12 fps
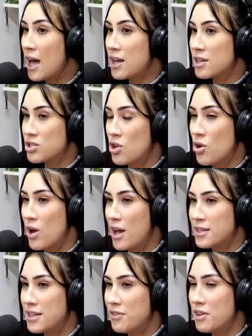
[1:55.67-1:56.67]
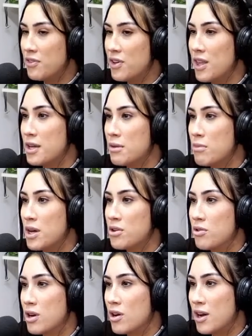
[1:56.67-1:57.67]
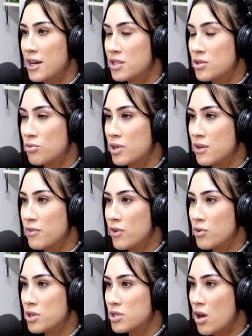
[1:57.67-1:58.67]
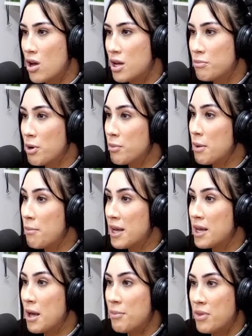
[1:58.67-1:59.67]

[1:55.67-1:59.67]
So I definitely feel like in my career, I got to really focus on permanent makeup.